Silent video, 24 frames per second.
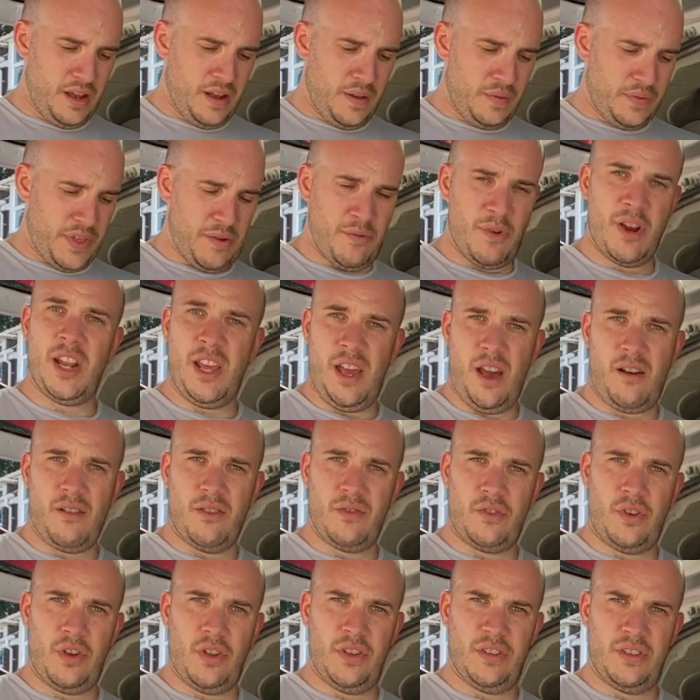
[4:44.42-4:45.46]
They really are
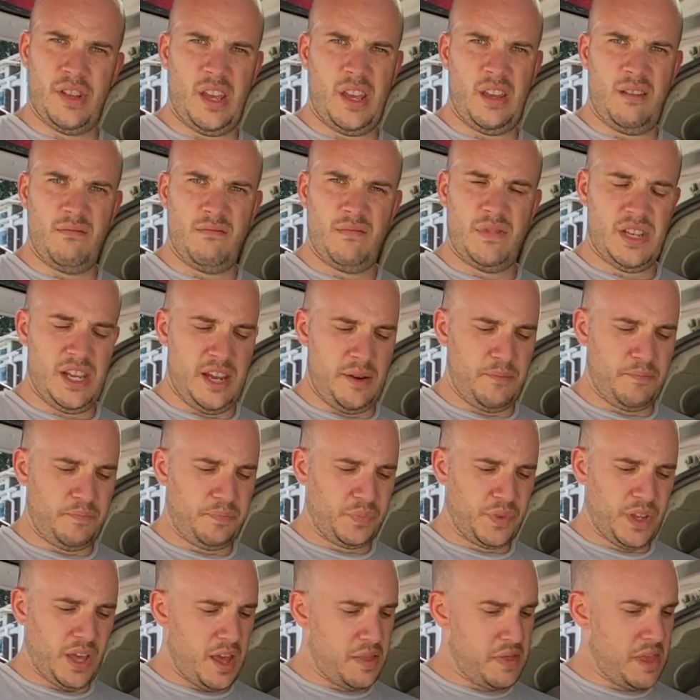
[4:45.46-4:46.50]
as good as they seem,
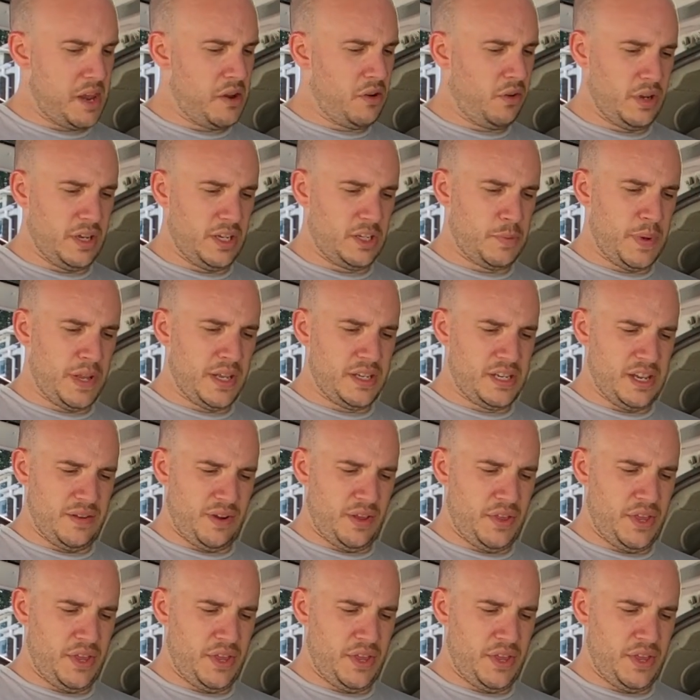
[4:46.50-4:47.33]
and they're not expensive.